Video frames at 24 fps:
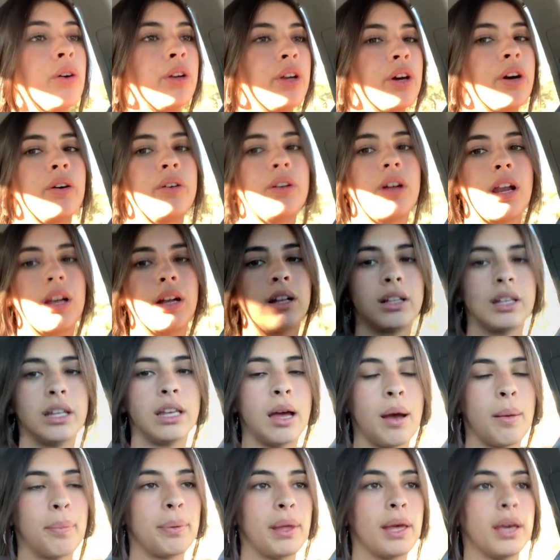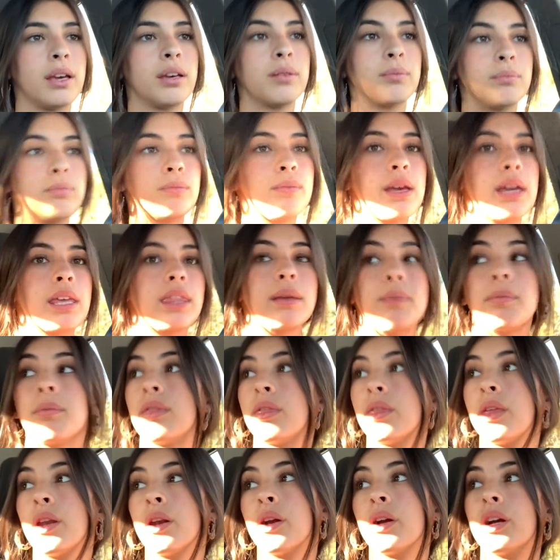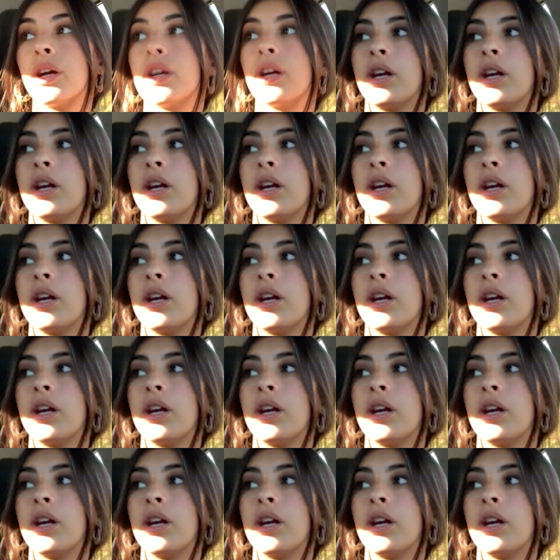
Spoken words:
no, not a cleanup, like make them thinner.